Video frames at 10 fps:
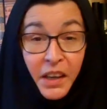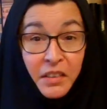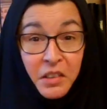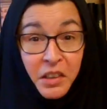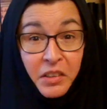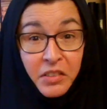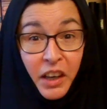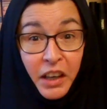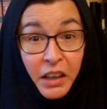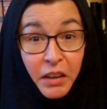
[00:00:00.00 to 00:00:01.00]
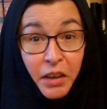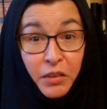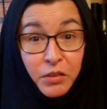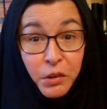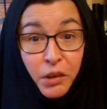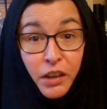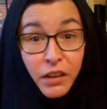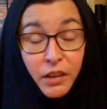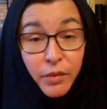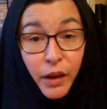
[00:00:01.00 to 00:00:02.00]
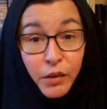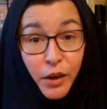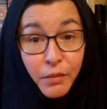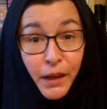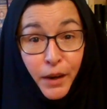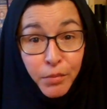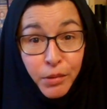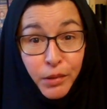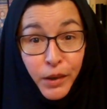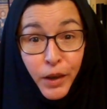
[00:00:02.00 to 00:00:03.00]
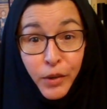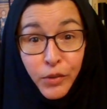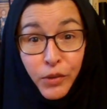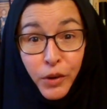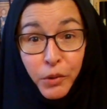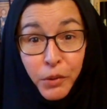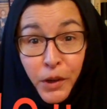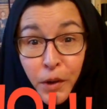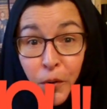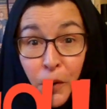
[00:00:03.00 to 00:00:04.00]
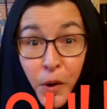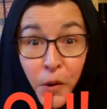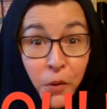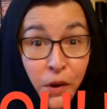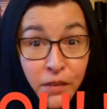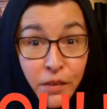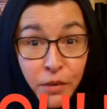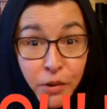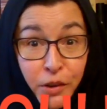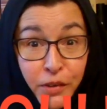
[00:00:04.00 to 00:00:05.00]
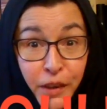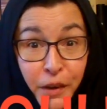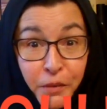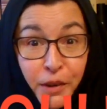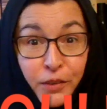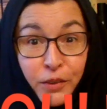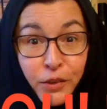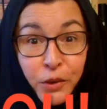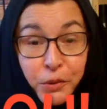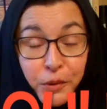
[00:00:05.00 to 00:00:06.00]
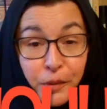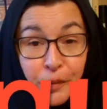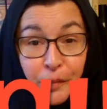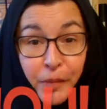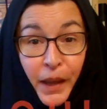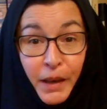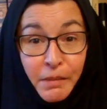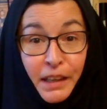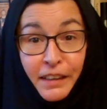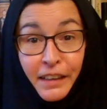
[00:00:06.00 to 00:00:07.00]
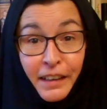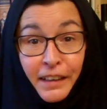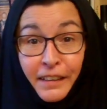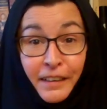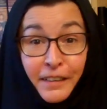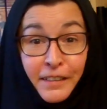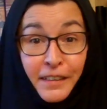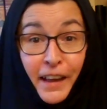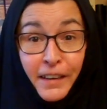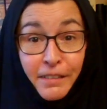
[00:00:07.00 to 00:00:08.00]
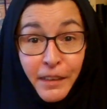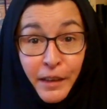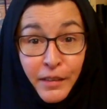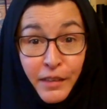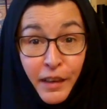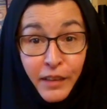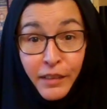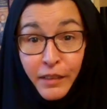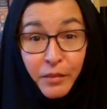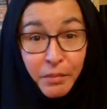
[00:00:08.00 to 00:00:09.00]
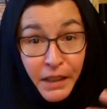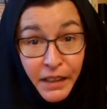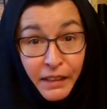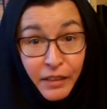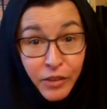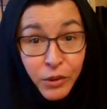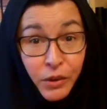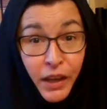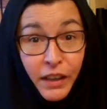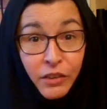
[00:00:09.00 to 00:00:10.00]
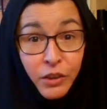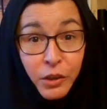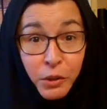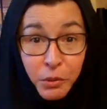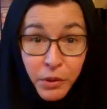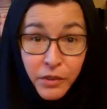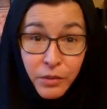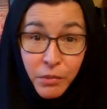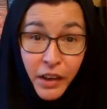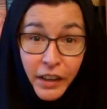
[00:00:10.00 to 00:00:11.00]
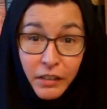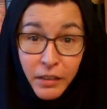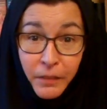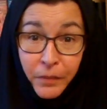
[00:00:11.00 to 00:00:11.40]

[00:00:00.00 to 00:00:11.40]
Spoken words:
it's an exciting historical event coming up. So what's the first thing we should do? I mean, there's a lot of things that begin to enter one's mind.